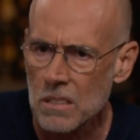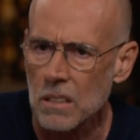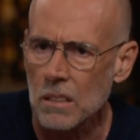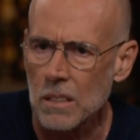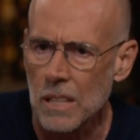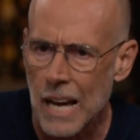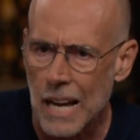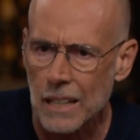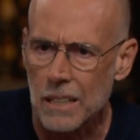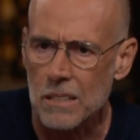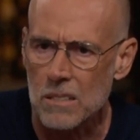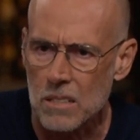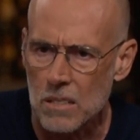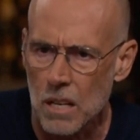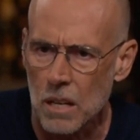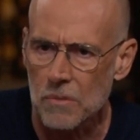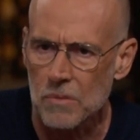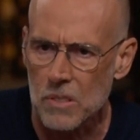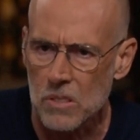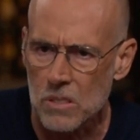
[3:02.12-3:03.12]
and a lack of
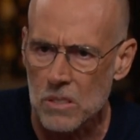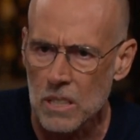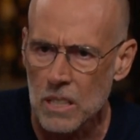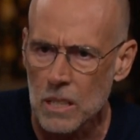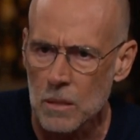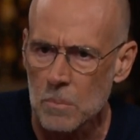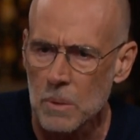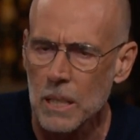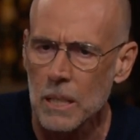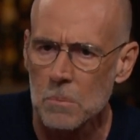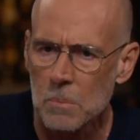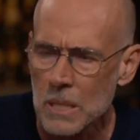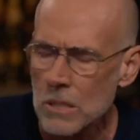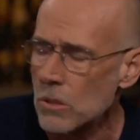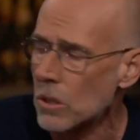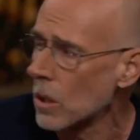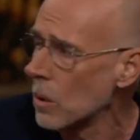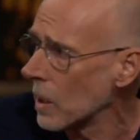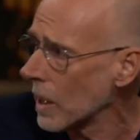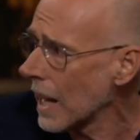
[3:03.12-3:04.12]
self esteem. And it means
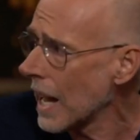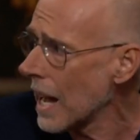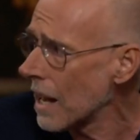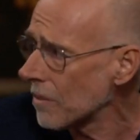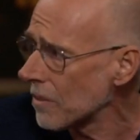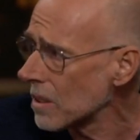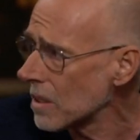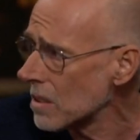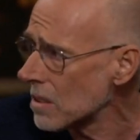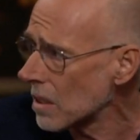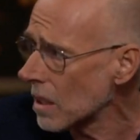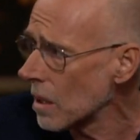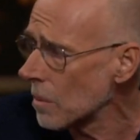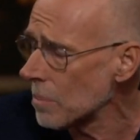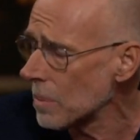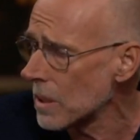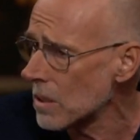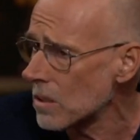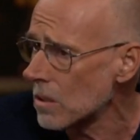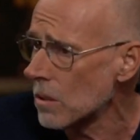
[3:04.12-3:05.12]
going after these
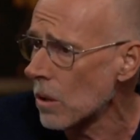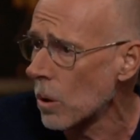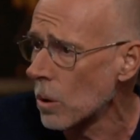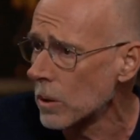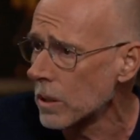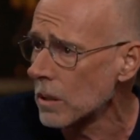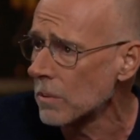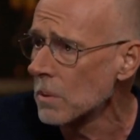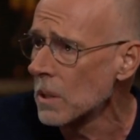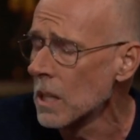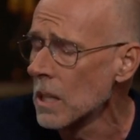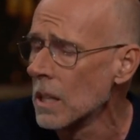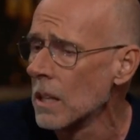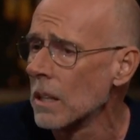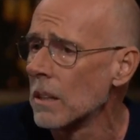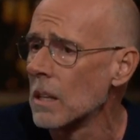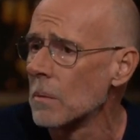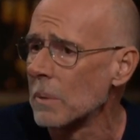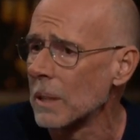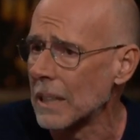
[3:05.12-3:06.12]
companies and holding
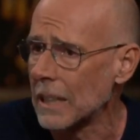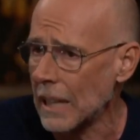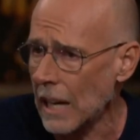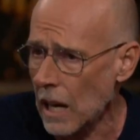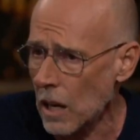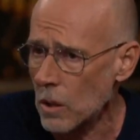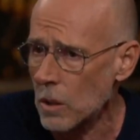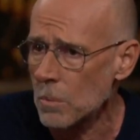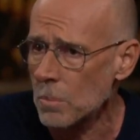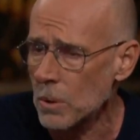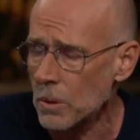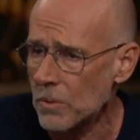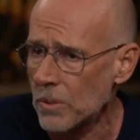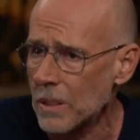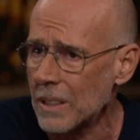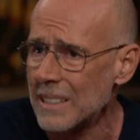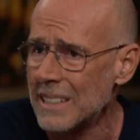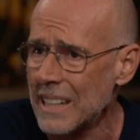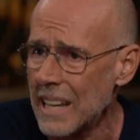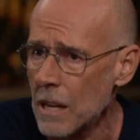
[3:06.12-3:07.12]
them accountable for
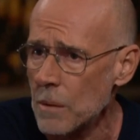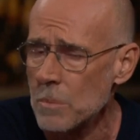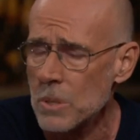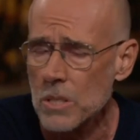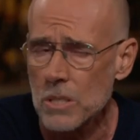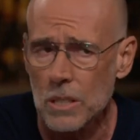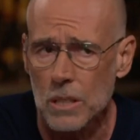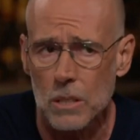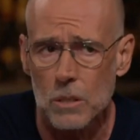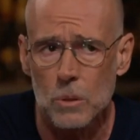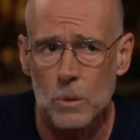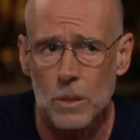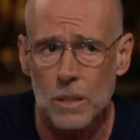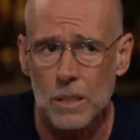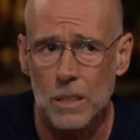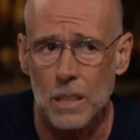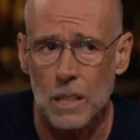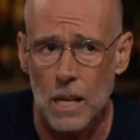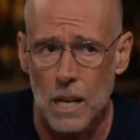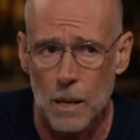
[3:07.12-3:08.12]
the damage they are doing to
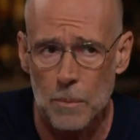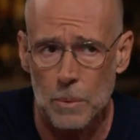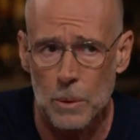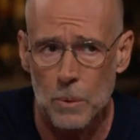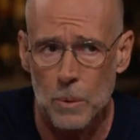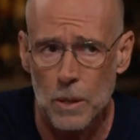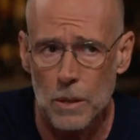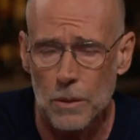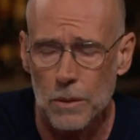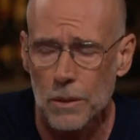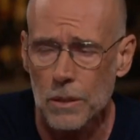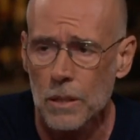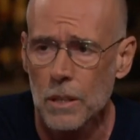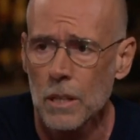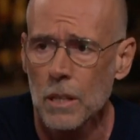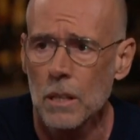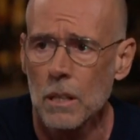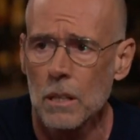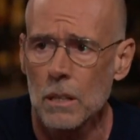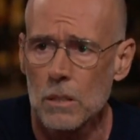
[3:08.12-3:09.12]
the Commonwealth
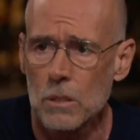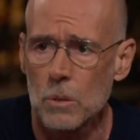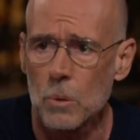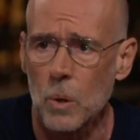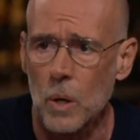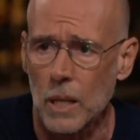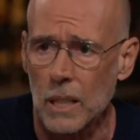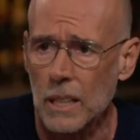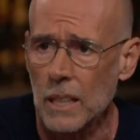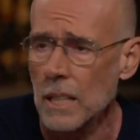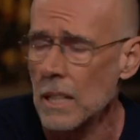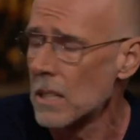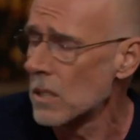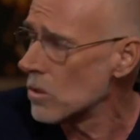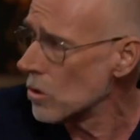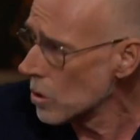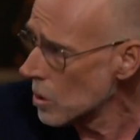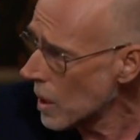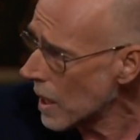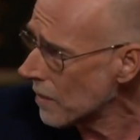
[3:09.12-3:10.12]
and to our
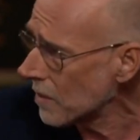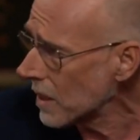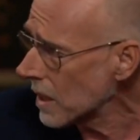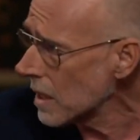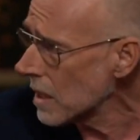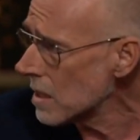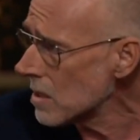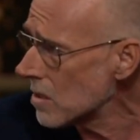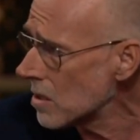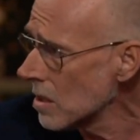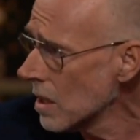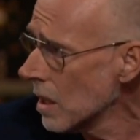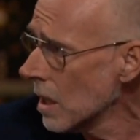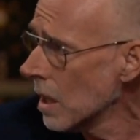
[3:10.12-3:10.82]
kids. You have kids,